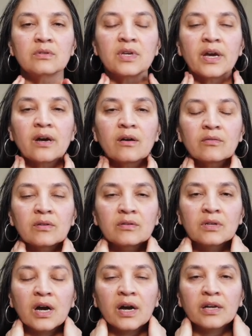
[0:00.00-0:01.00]
down,
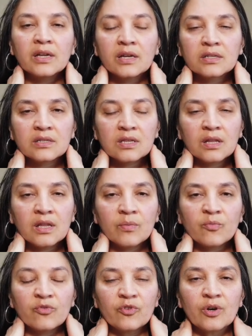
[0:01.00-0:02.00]
guiding it to the
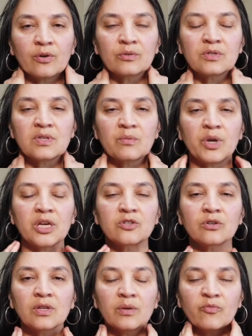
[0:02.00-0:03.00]
lymph nodes, the
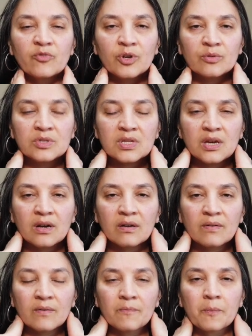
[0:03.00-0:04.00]
major lymph nodes
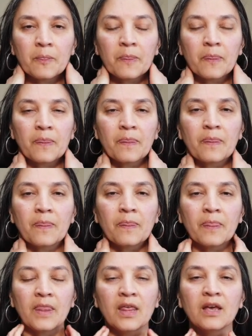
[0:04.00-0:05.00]
there.
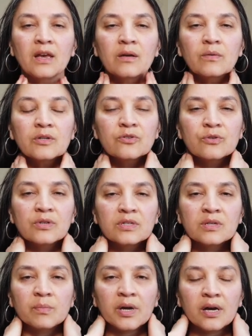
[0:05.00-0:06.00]
I'm going to do
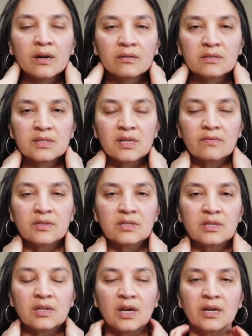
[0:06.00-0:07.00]
this about 7
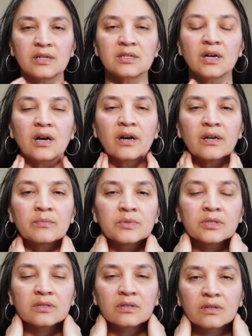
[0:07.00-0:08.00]
to 9
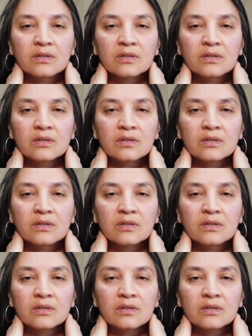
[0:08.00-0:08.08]
times.